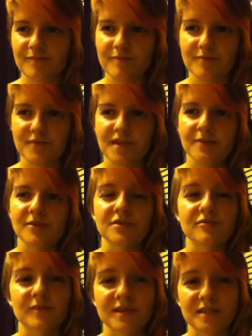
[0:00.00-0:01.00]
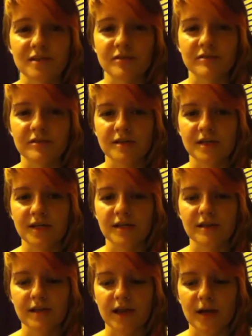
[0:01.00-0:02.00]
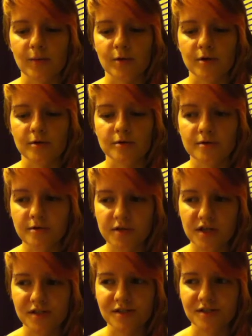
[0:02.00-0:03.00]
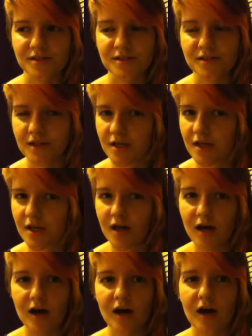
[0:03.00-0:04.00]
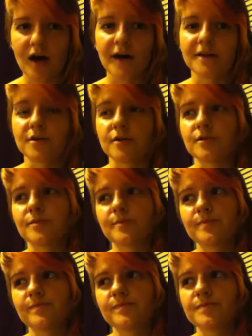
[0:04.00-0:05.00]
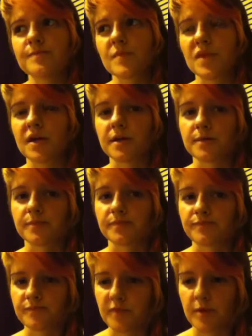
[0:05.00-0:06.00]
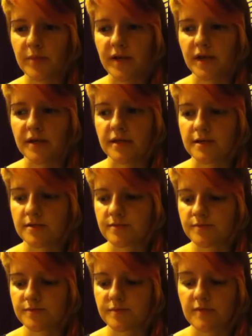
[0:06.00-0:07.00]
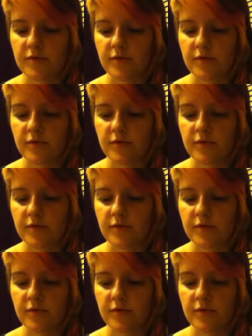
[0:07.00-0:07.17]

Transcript: the image of myself in the camera because I don't appear the